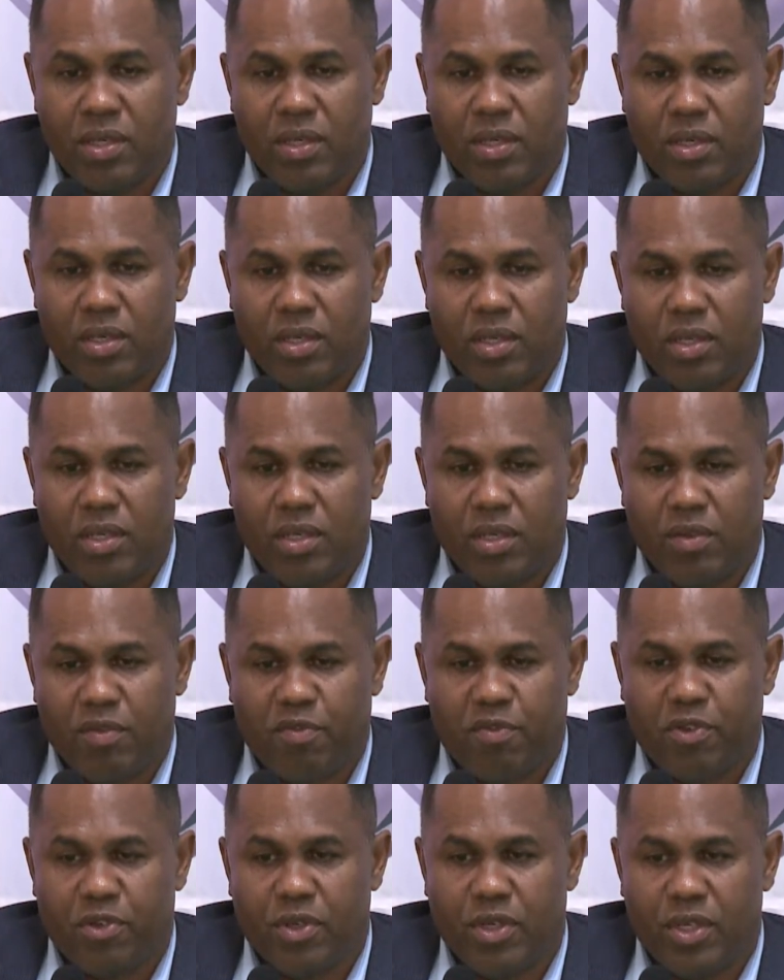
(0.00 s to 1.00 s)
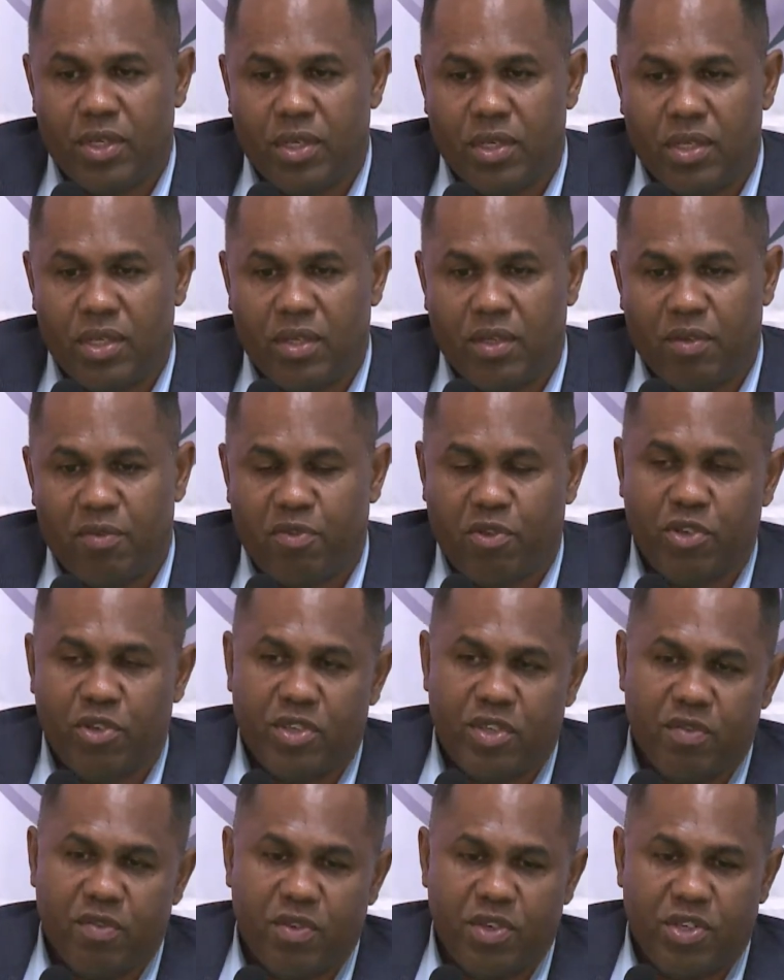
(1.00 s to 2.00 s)
the first
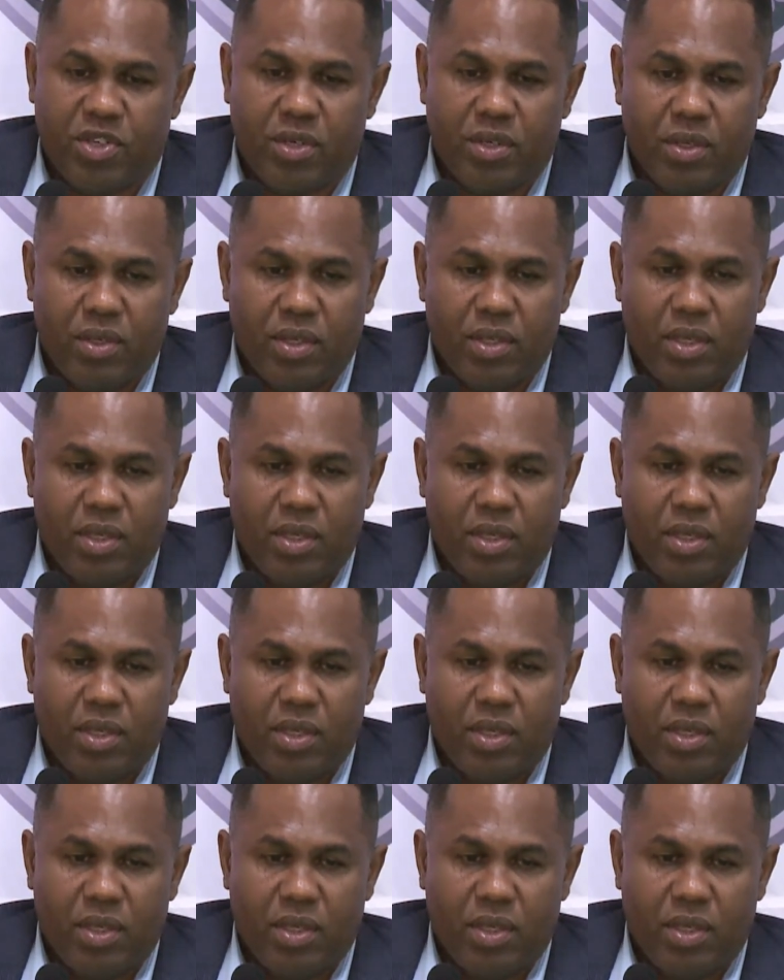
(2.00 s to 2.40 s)
division.